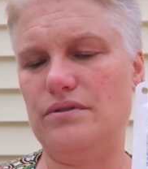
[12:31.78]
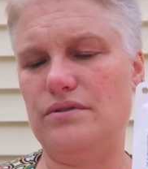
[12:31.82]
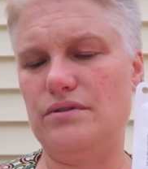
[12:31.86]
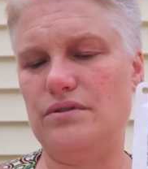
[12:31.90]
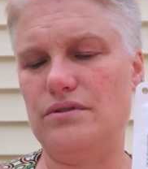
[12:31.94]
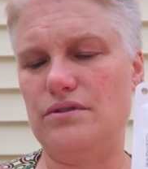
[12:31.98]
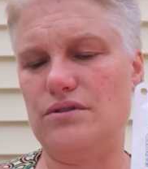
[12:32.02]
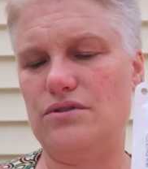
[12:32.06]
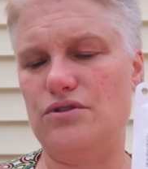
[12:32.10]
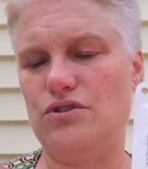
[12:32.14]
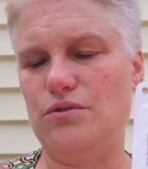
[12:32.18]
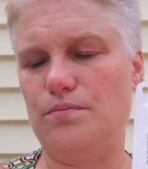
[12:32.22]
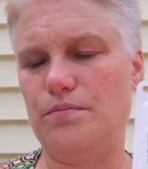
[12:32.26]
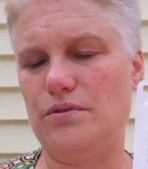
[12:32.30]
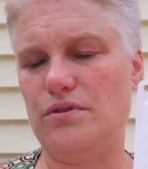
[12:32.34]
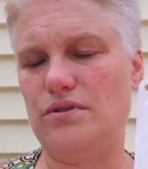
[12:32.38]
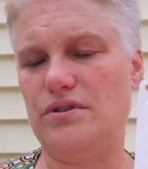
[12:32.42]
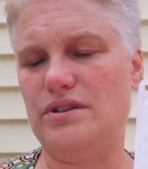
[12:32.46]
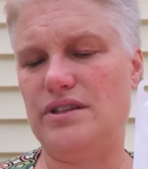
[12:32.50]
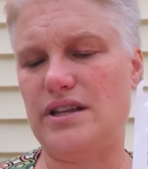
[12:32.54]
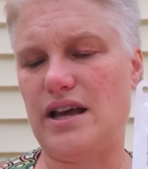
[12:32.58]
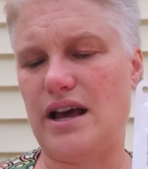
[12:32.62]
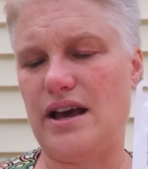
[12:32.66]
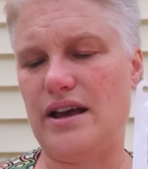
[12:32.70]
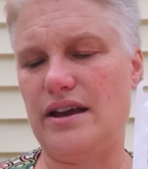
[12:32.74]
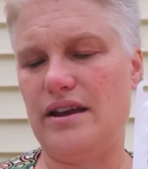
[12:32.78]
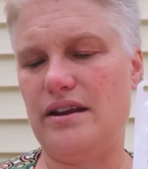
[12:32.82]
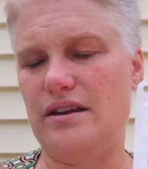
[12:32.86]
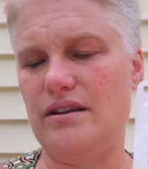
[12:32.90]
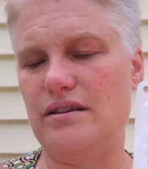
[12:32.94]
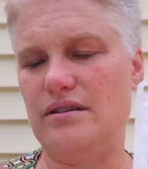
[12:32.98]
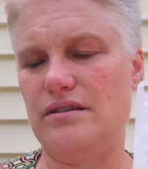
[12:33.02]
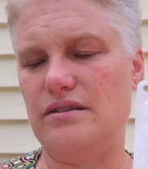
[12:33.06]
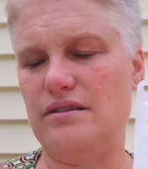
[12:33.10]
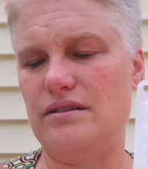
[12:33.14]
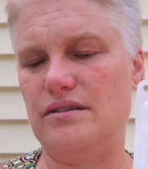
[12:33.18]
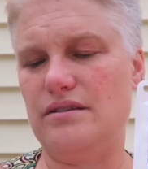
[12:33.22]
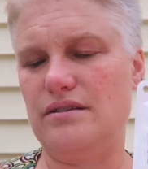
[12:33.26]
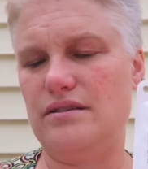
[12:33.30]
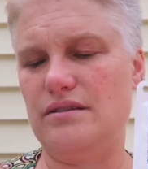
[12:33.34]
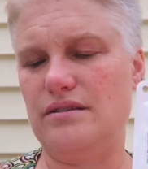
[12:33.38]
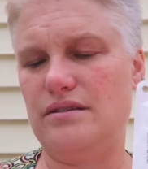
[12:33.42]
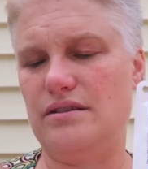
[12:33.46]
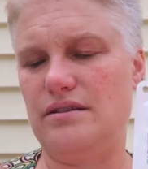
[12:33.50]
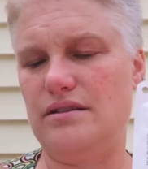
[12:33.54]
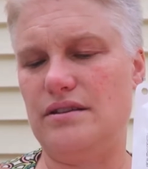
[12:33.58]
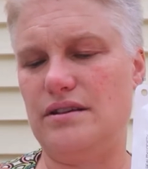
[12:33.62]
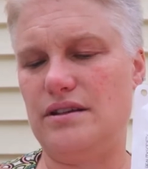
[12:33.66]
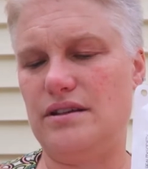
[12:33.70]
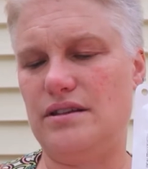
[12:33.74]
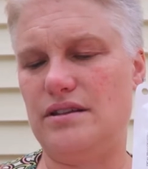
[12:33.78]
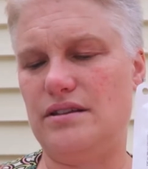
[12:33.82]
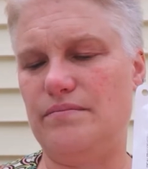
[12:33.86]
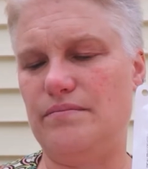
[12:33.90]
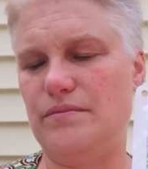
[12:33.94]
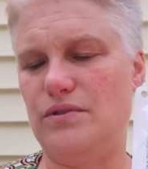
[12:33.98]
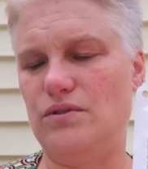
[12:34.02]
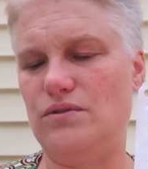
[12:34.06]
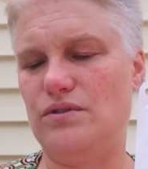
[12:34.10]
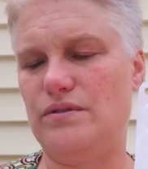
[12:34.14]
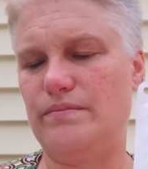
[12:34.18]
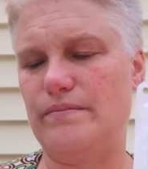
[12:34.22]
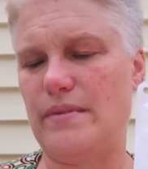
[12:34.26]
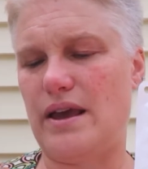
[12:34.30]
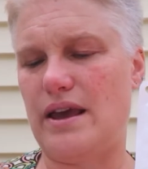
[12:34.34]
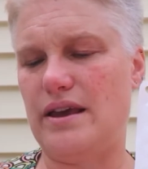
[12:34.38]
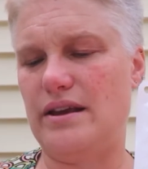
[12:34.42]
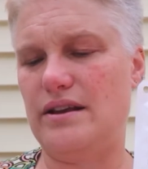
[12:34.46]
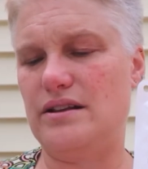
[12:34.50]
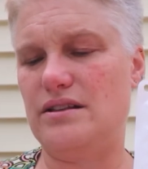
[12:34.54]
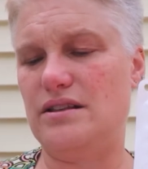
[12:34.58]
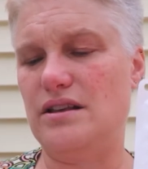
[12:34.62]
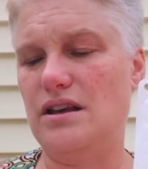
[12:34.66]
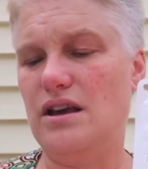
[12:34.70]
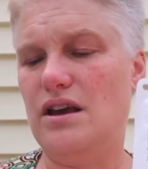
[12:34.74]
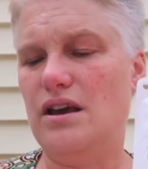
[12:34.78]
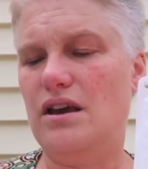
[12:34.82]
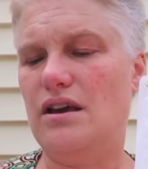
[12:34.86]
superside dismuse makes